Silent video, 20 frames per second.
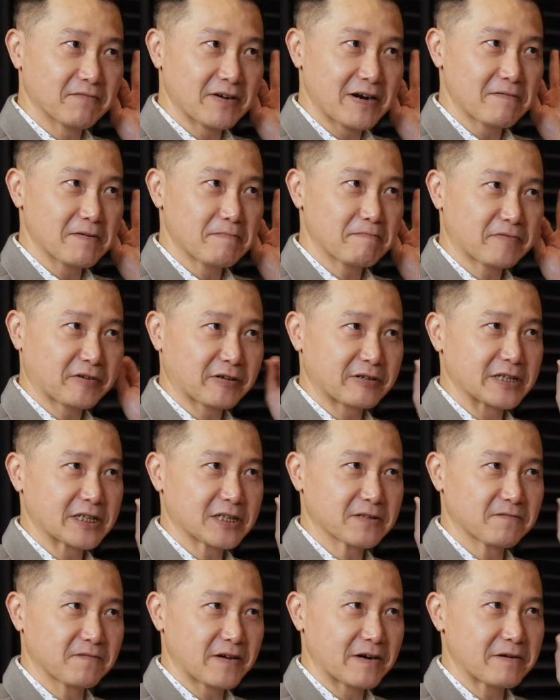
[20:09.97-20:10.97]
very
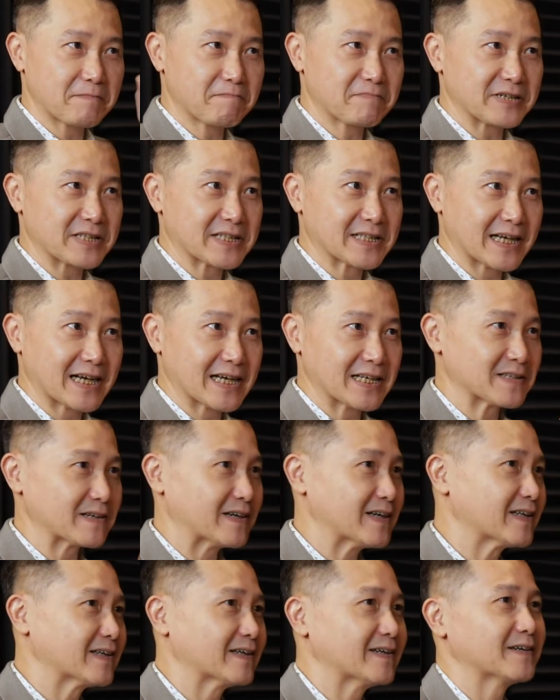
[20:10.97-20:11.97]
crisp, very precise,
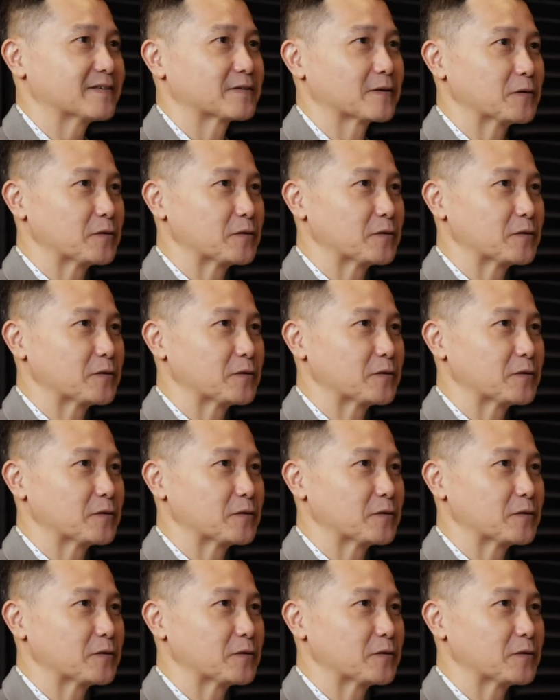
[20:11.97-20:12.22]
right?